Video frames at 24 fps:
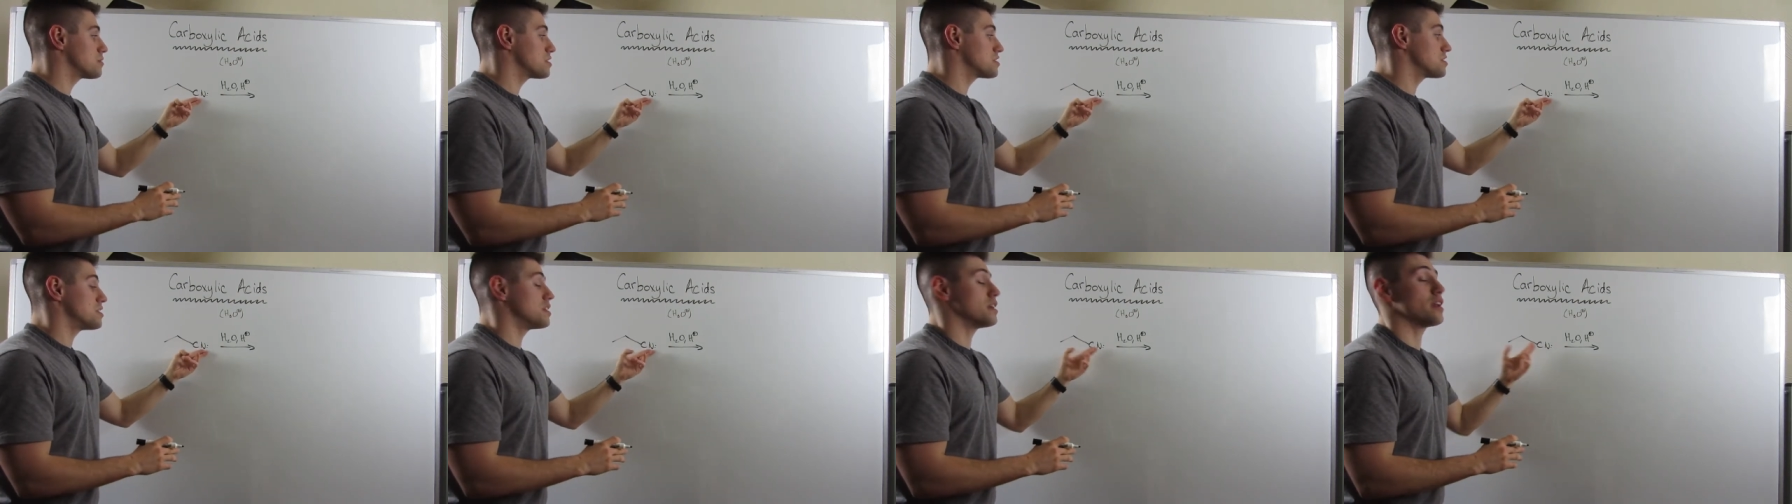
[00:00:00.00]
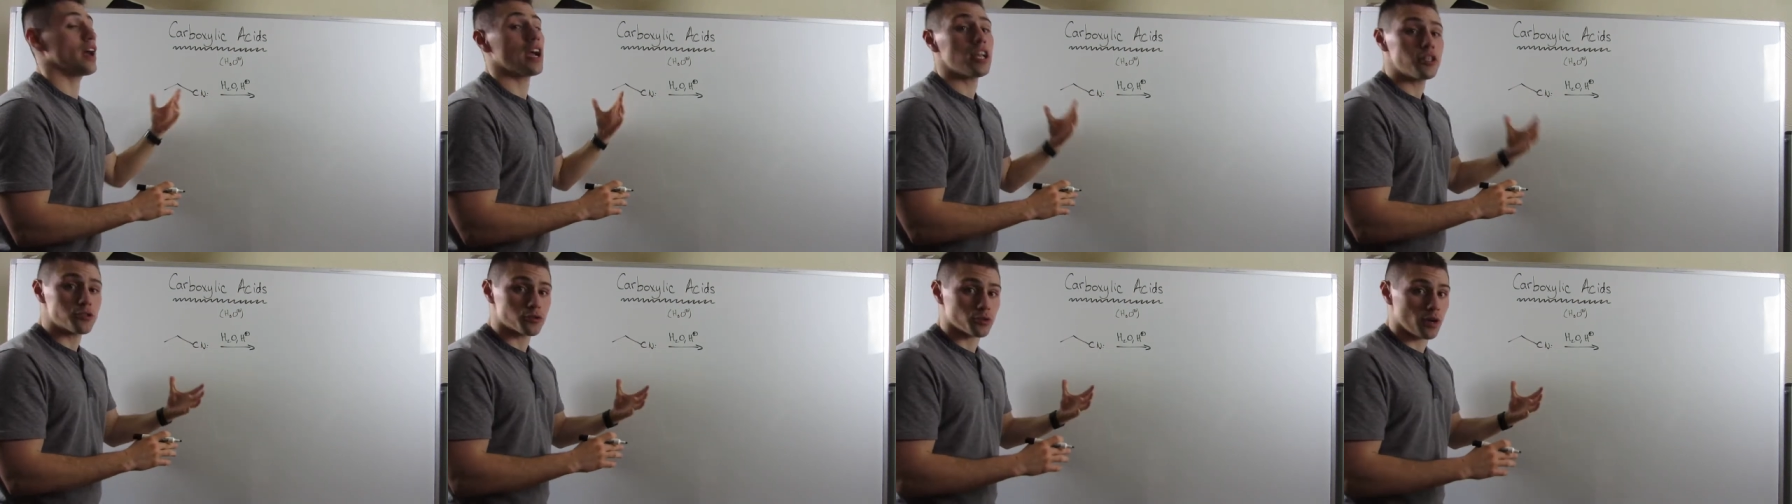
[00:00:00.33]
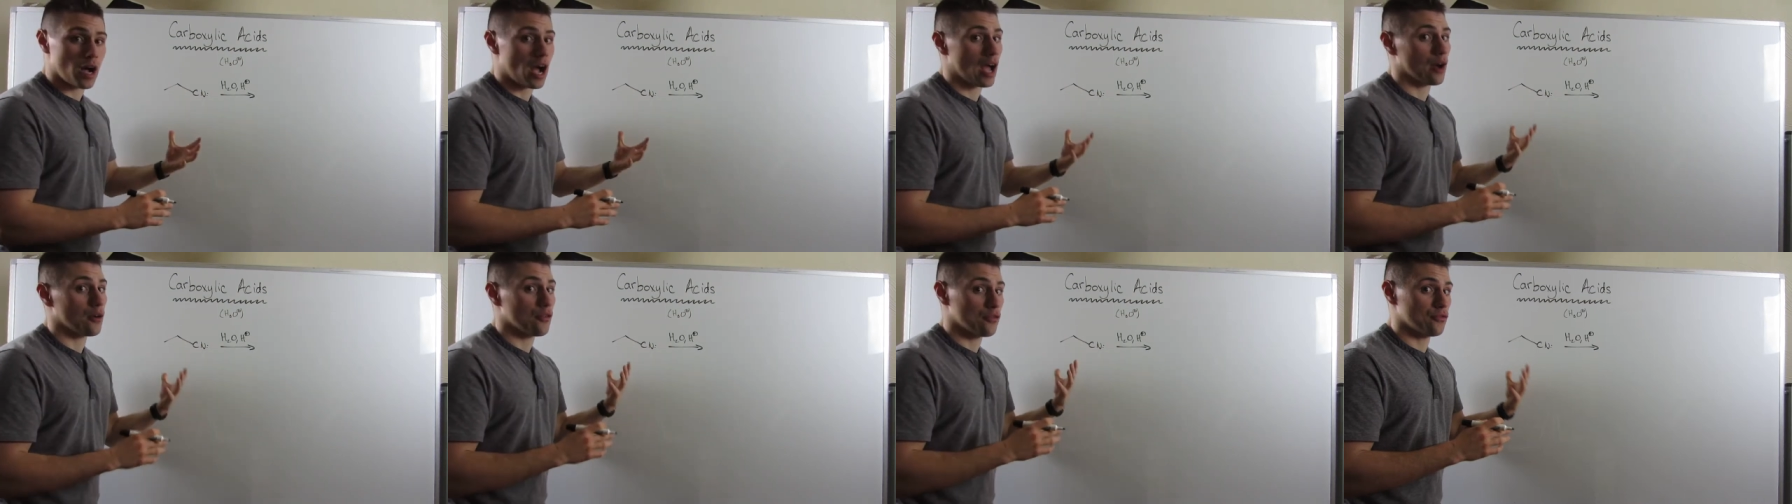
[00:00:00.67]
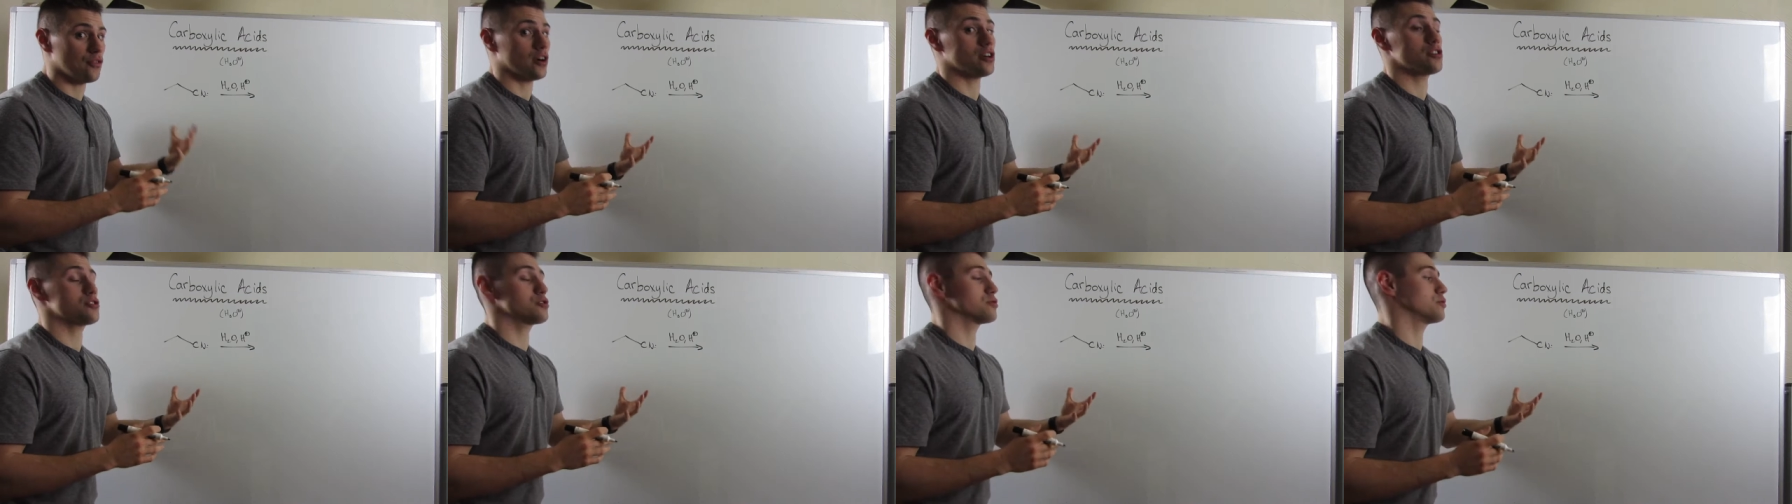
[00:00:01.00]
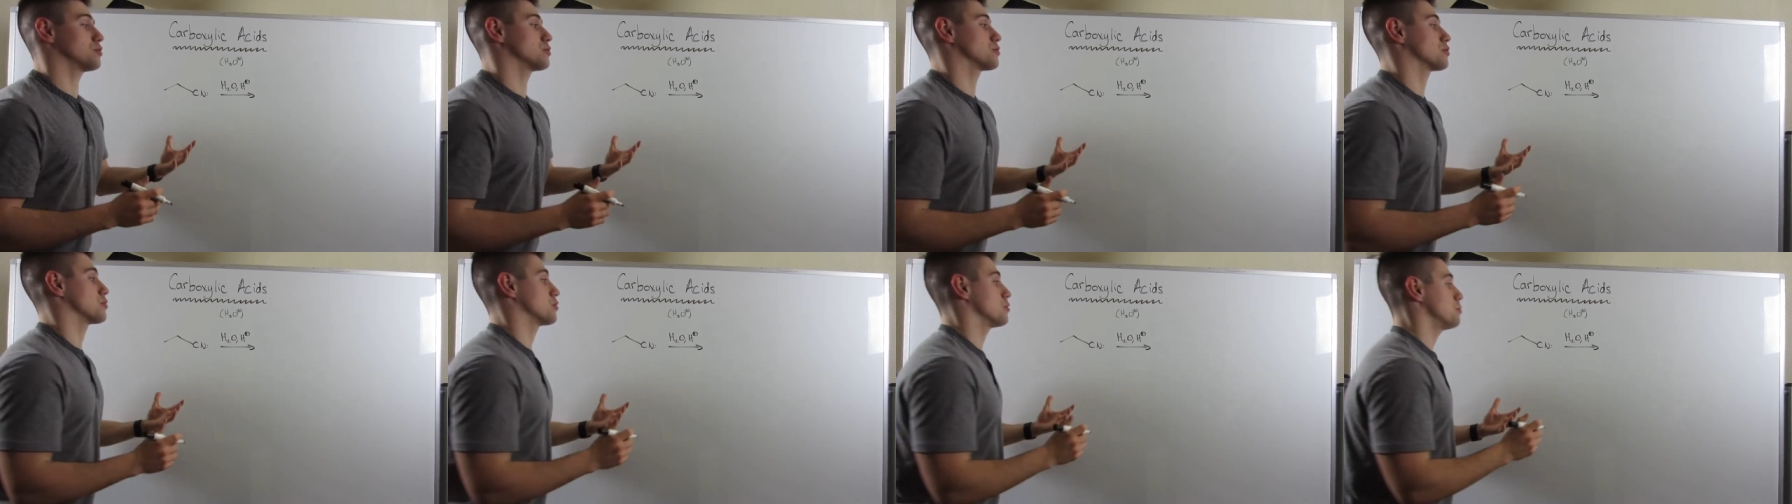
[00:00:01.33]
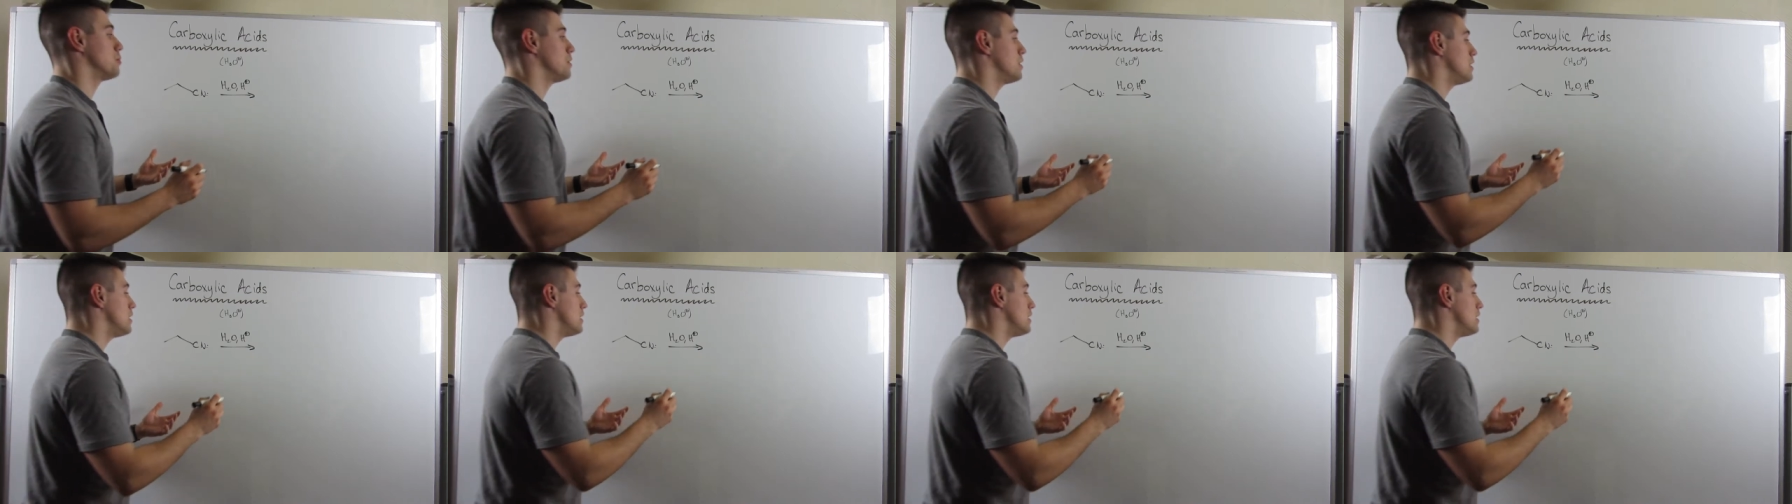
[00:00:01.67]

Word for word: this nitrile functional group